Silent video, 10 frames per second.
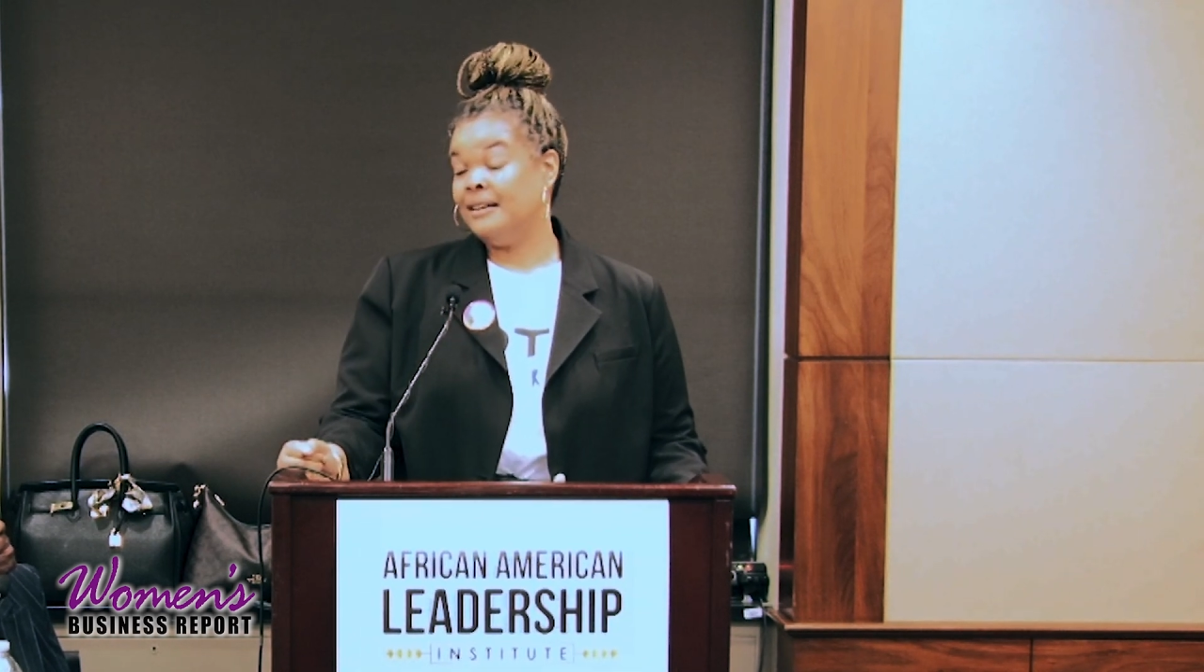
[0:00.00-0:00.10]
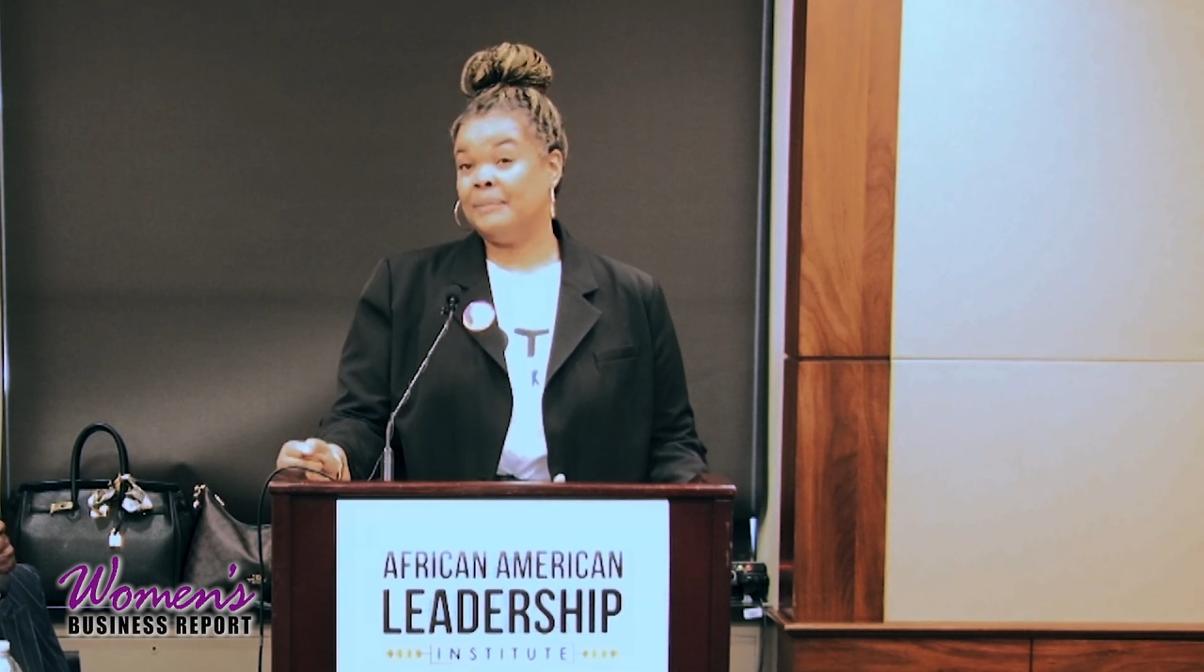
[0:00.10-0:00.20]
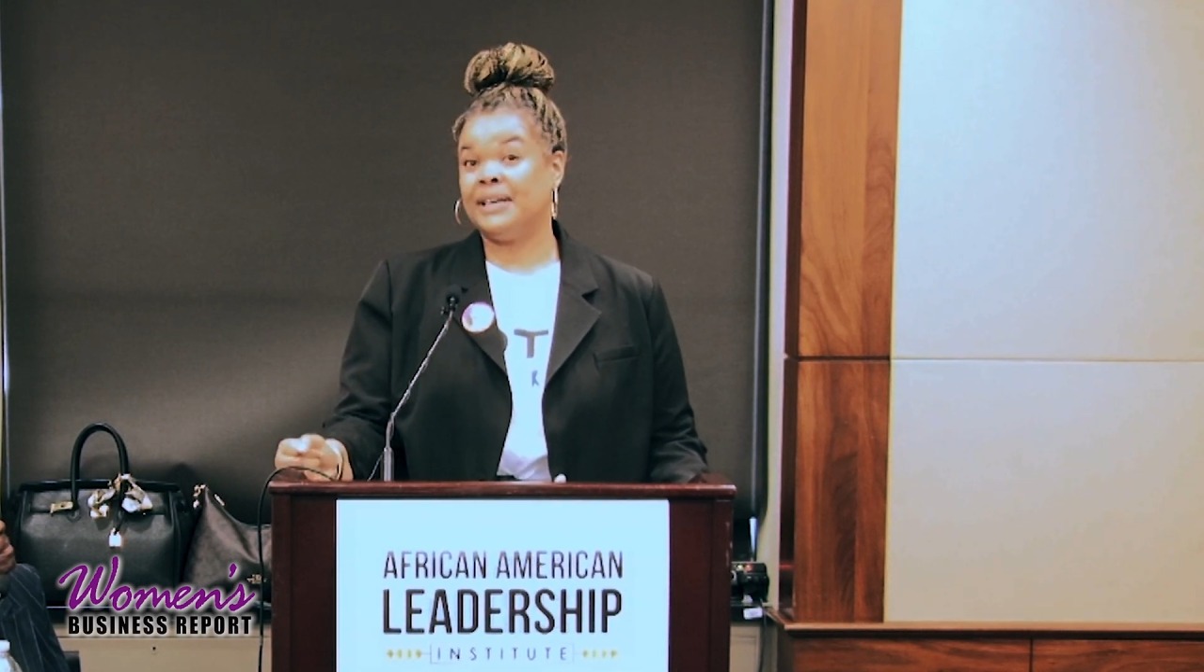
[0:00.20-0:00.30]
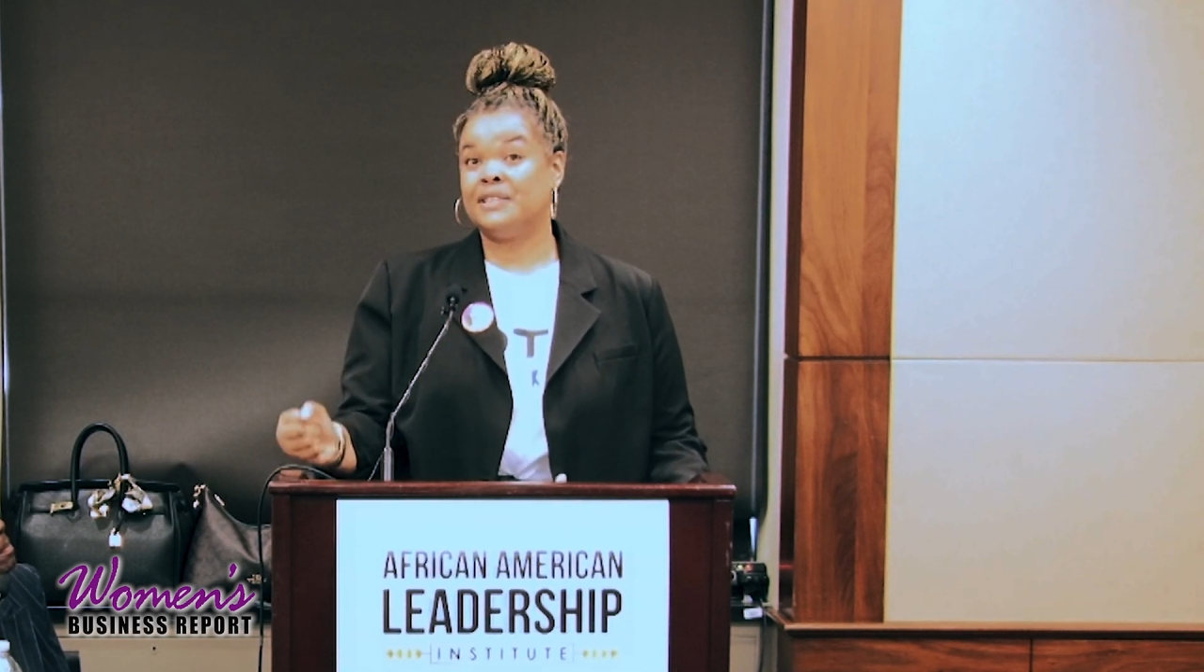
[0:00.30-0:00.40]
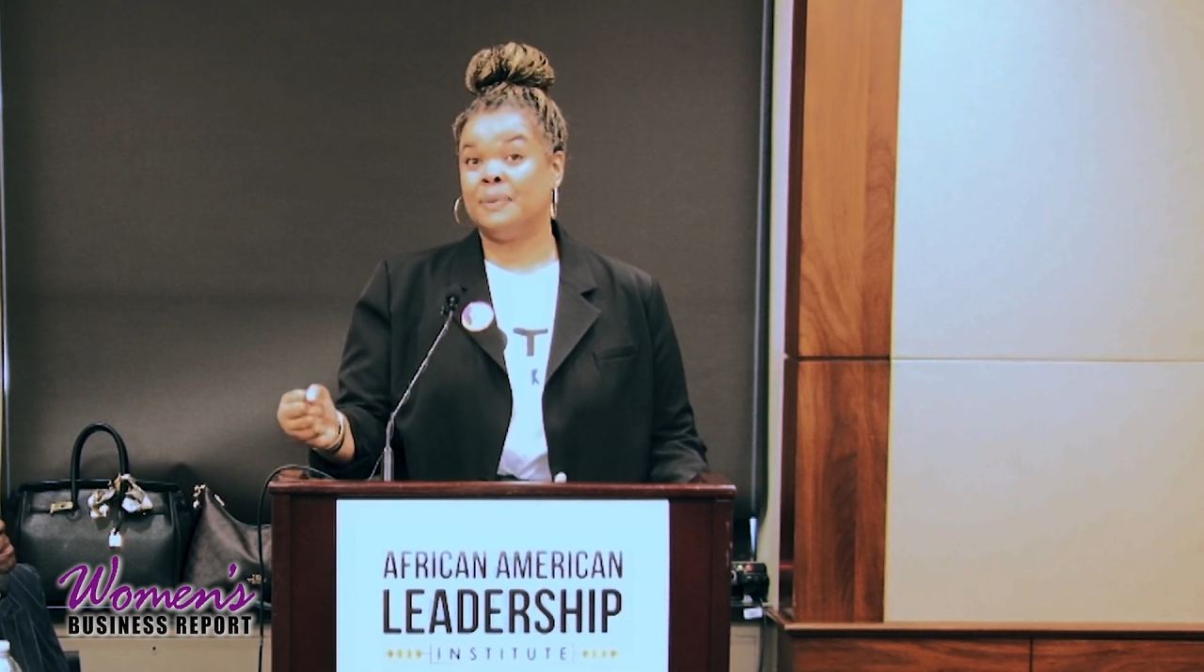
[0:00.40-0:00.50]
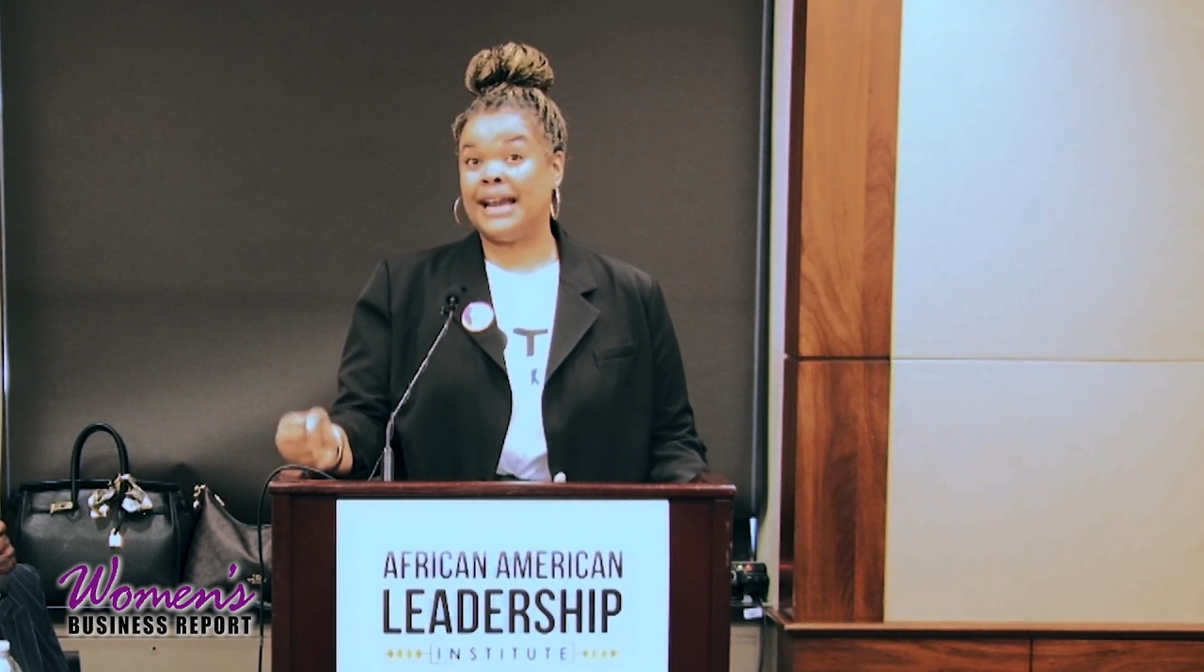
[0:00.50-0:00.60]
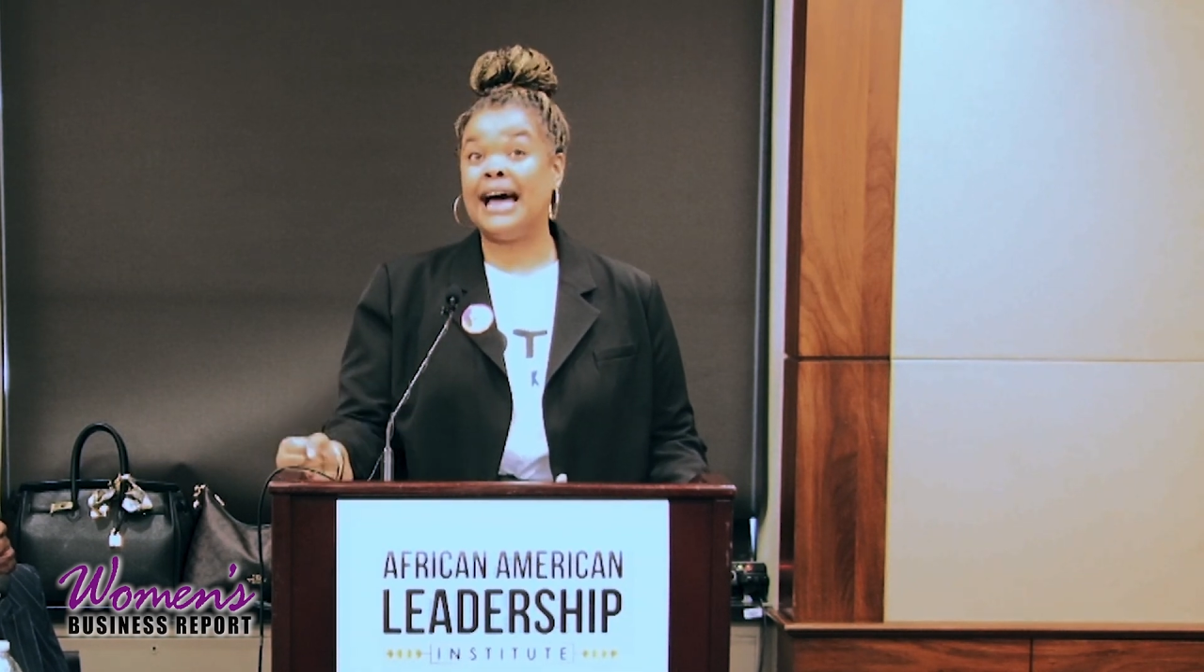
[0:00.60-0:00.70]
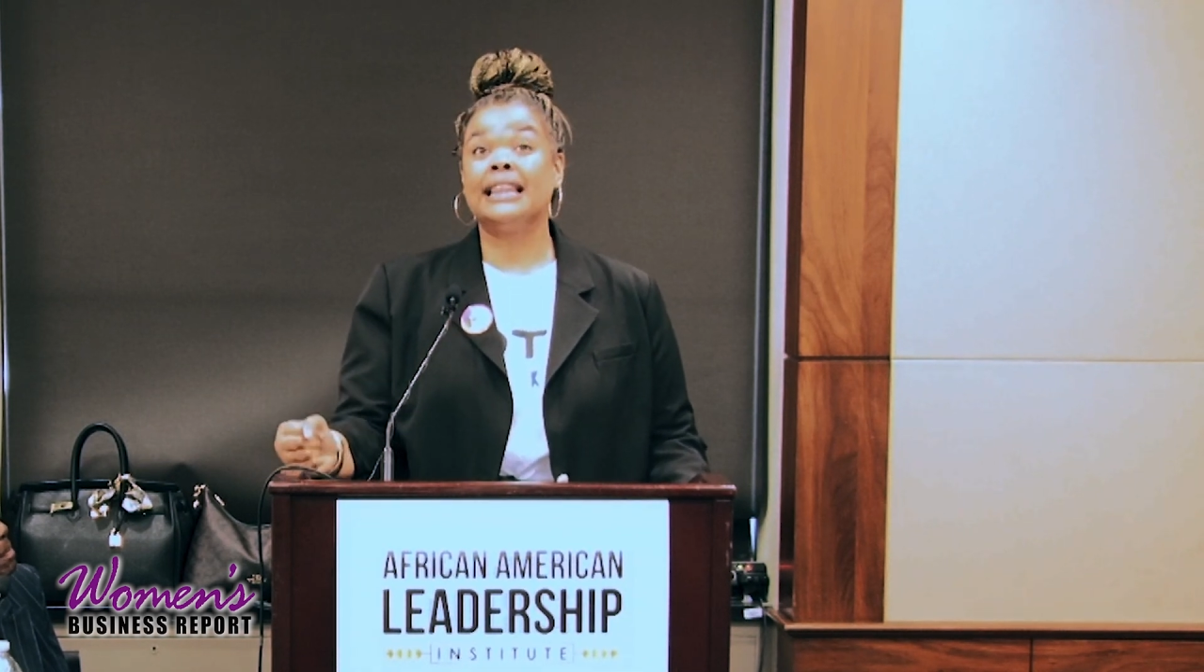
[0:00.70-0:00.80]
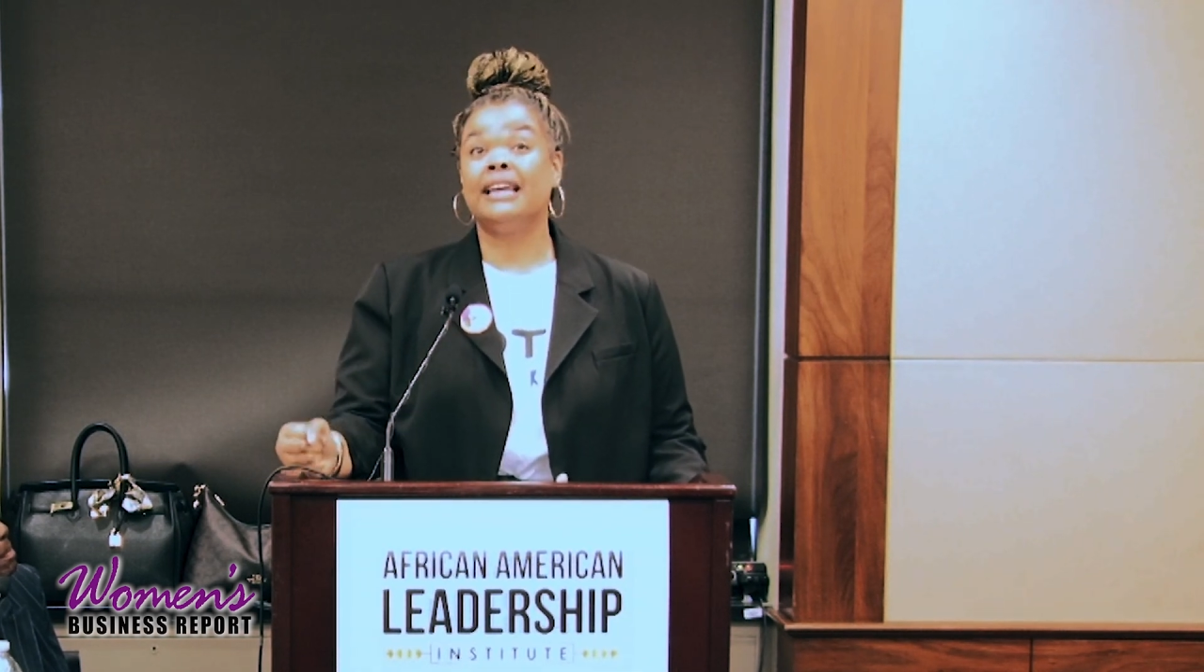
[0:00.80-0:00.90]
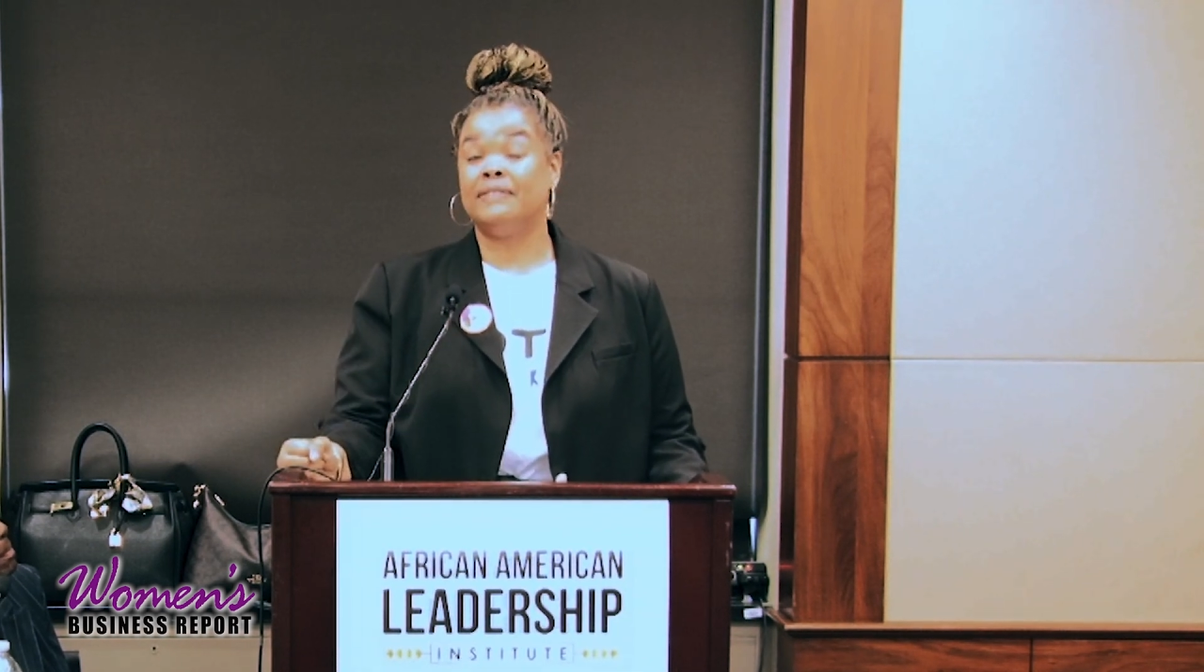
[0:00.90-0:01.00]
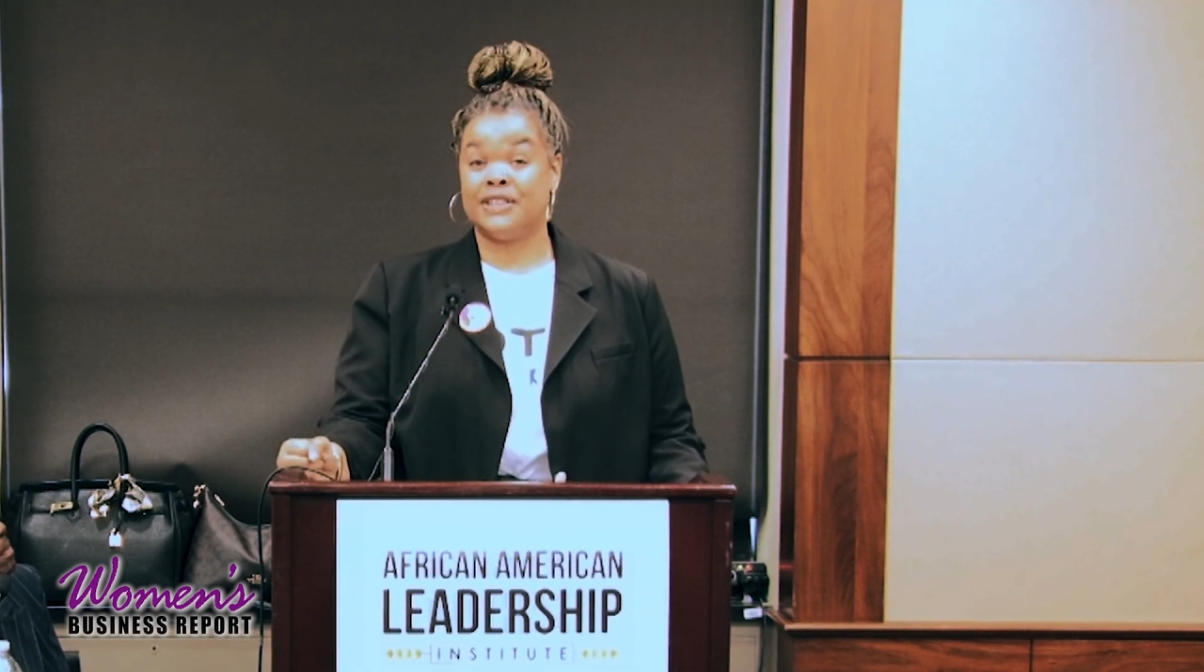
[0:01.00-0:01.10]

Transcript: Because when I leave